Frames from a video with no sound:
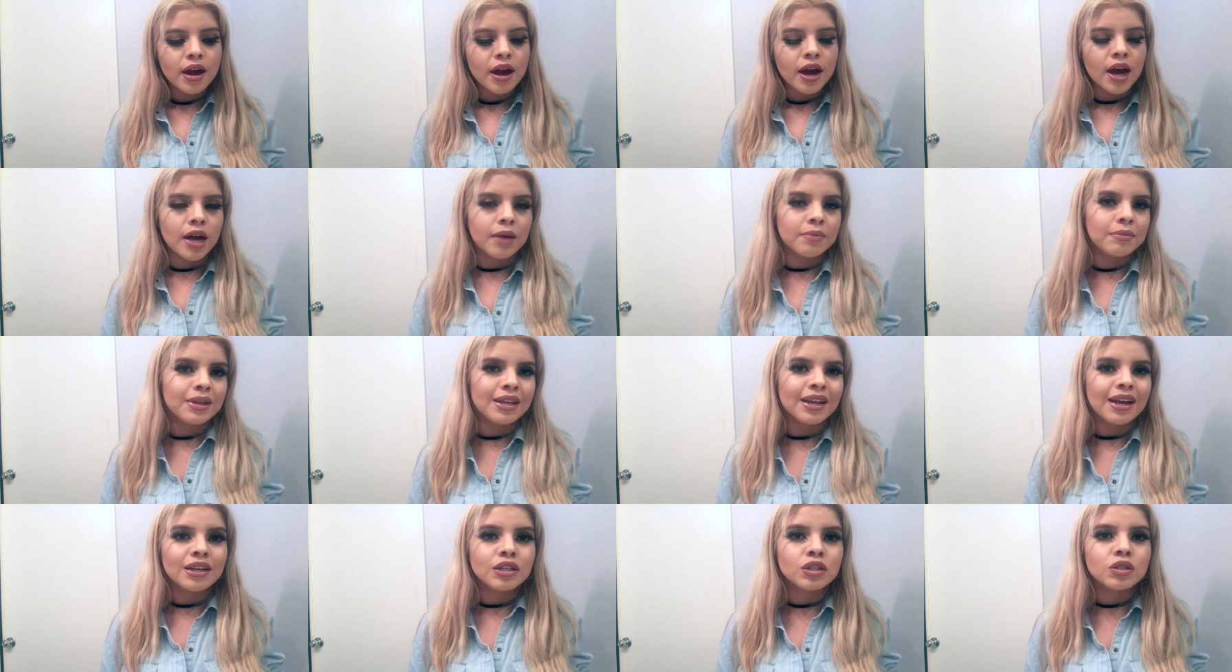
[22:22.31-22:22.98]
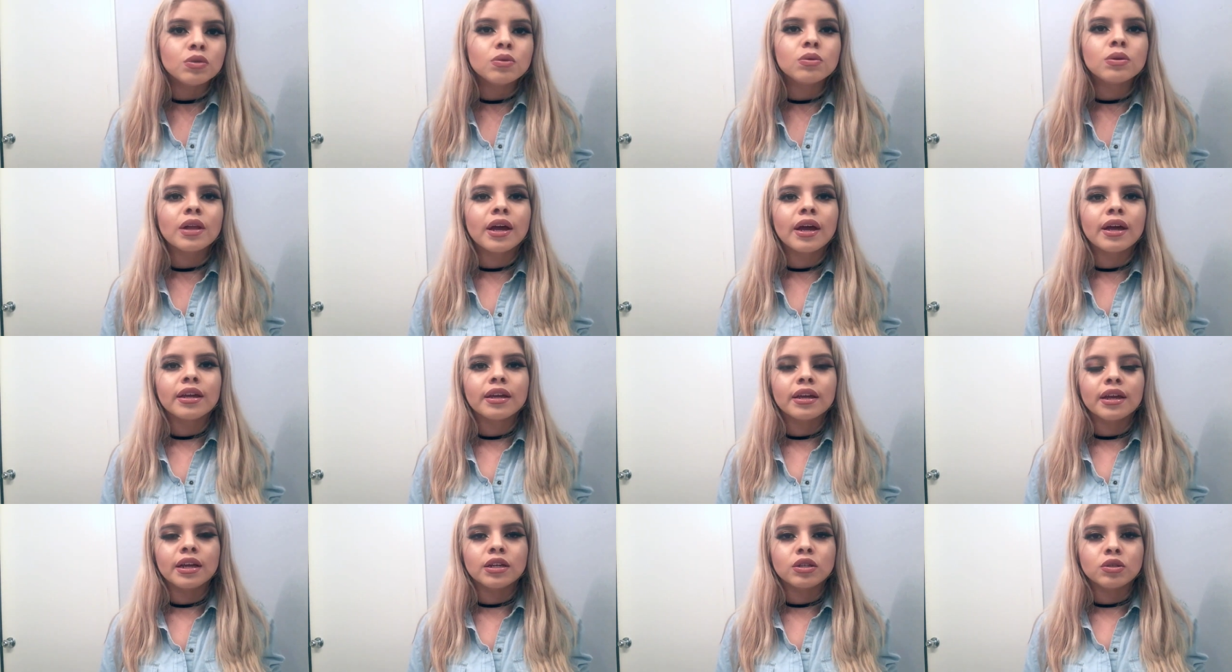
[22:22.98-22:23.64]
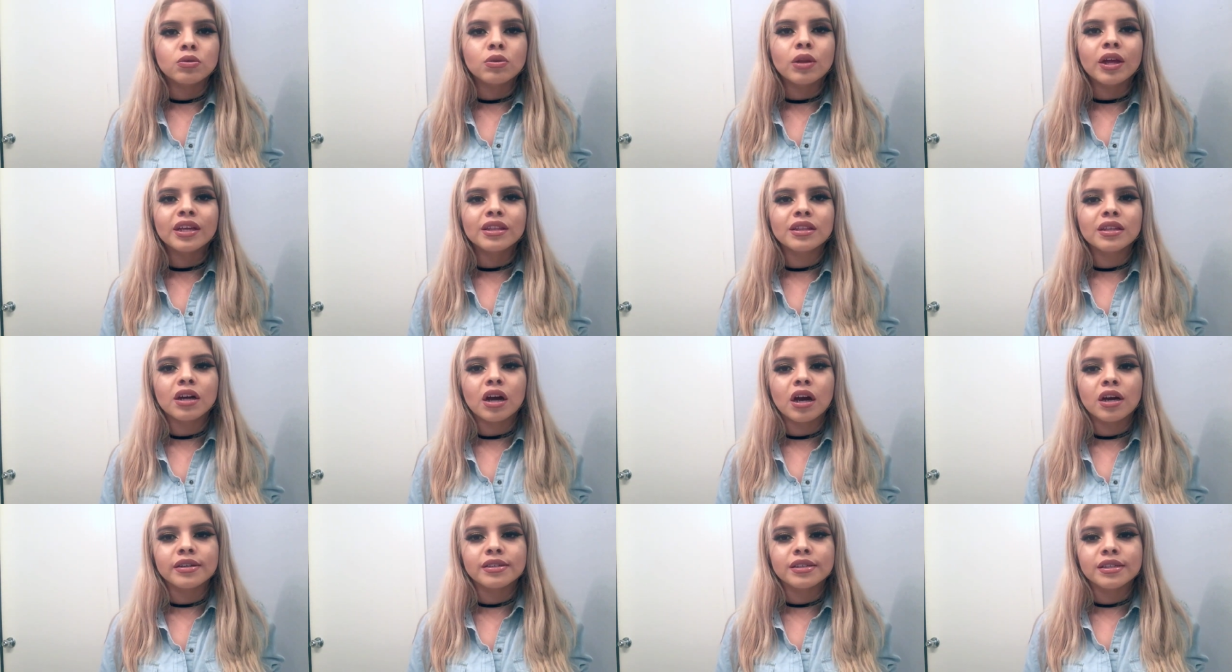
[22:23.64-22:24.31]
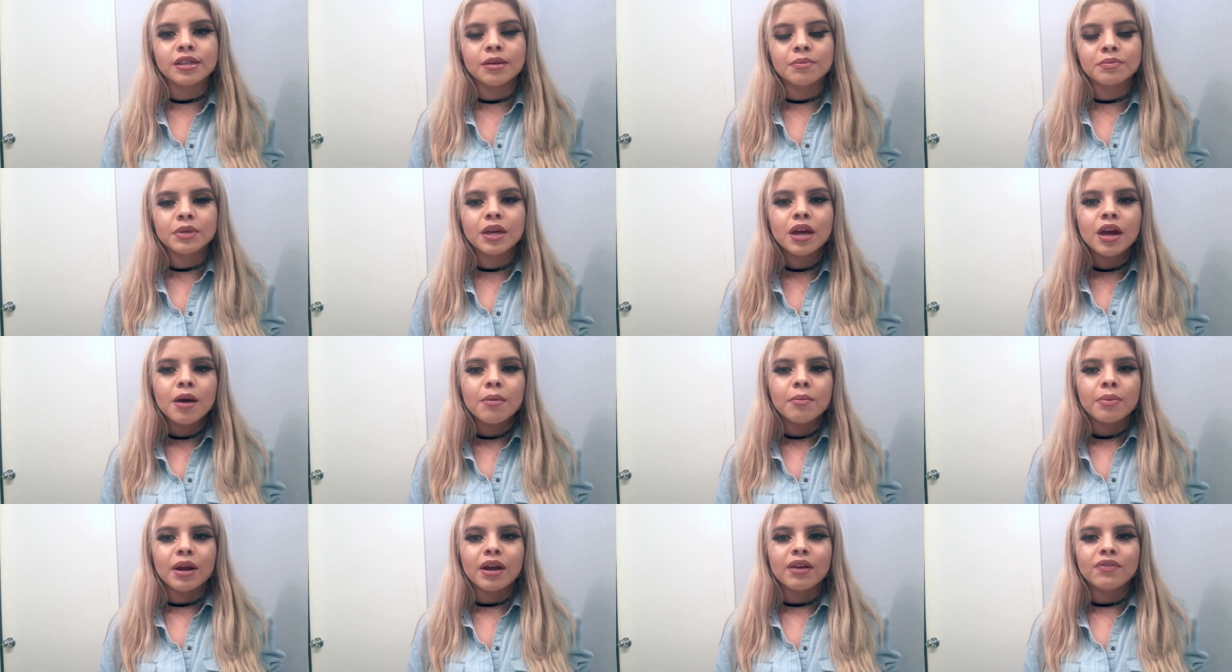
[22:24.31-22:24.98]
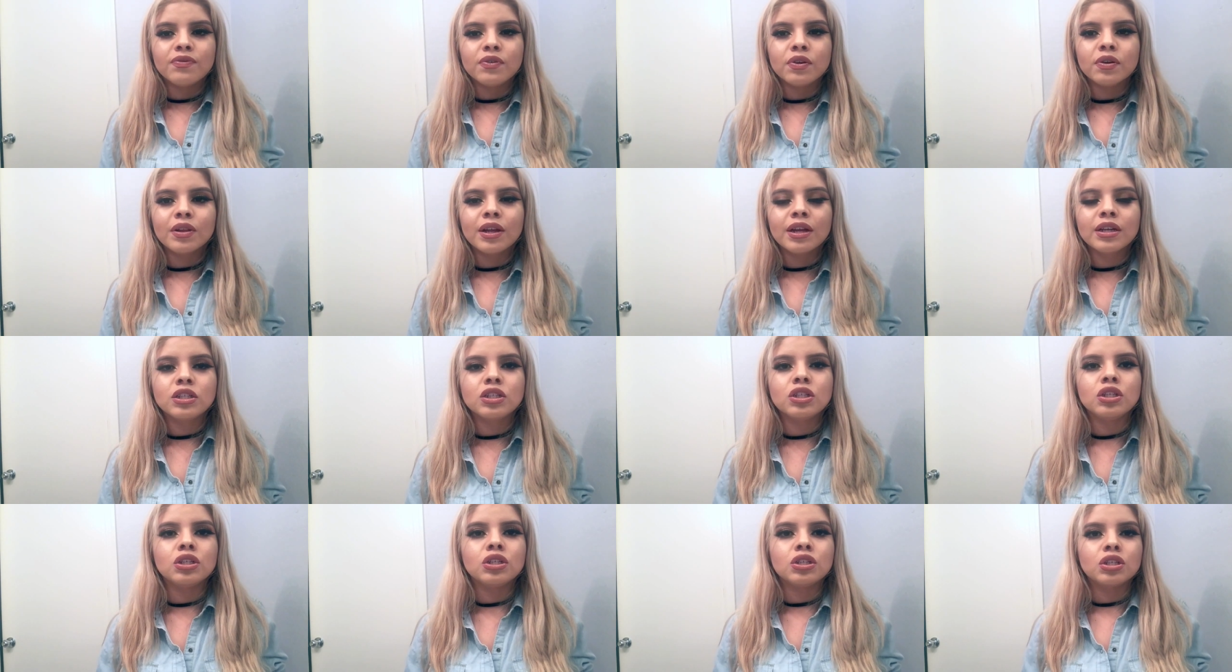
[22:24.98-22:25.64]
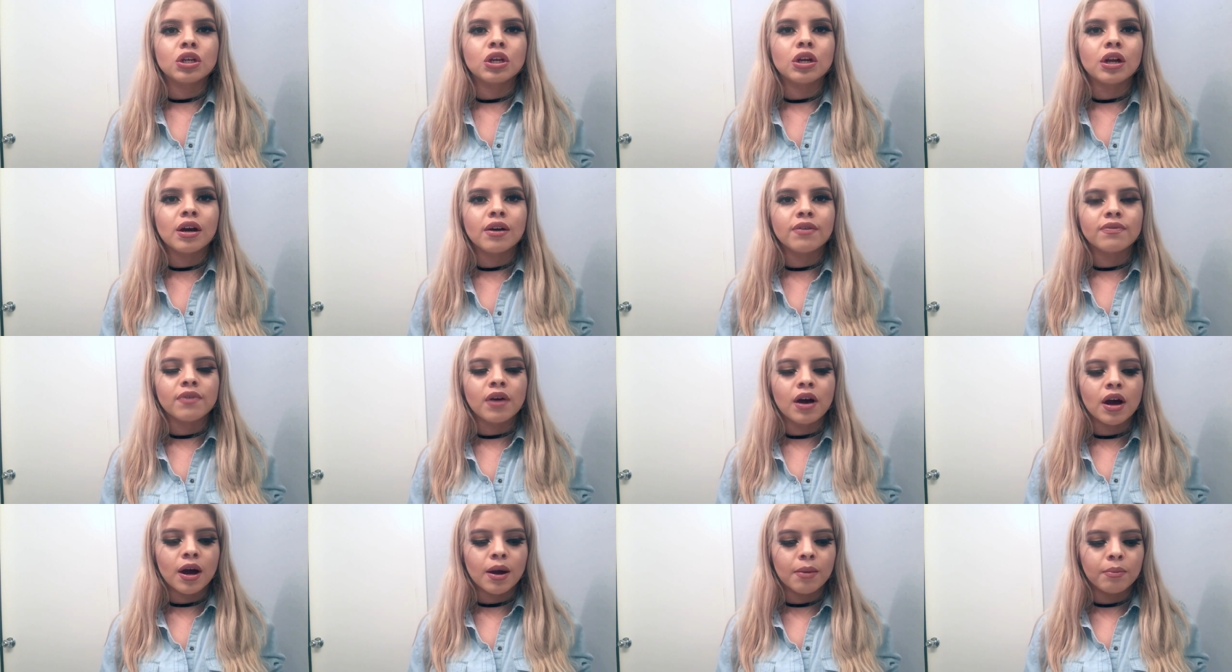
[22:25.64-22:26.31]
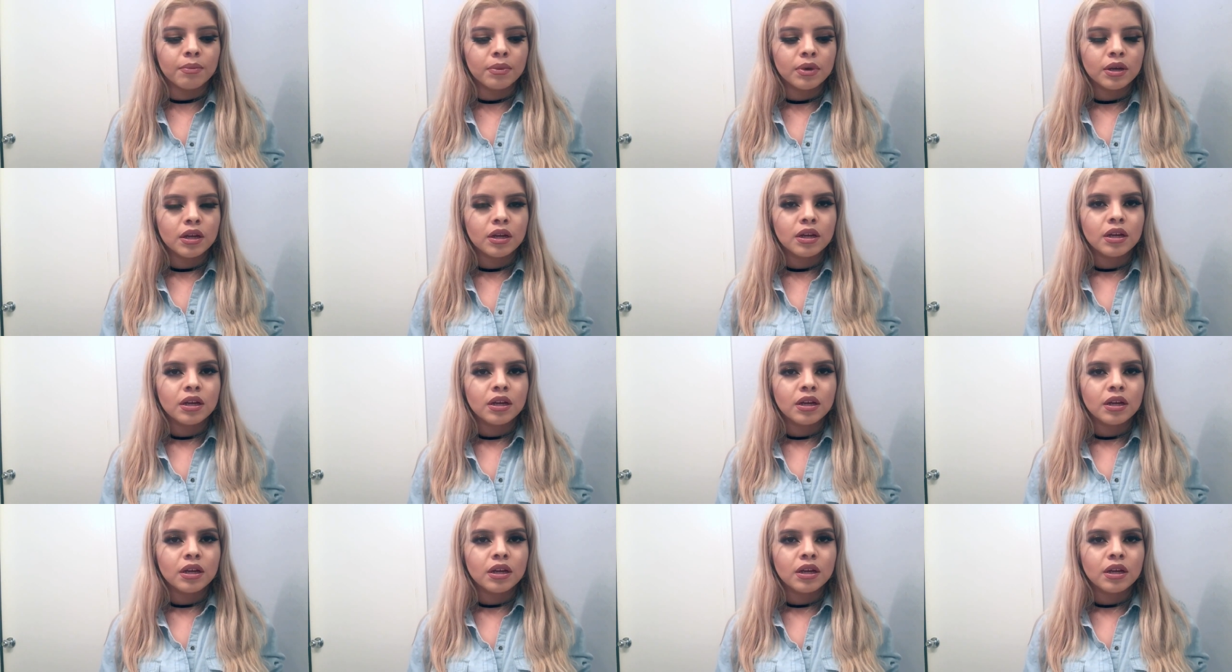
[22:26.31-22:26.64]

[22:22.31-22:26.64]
I mean, I do like it. I do like the concept, but I feel like she should have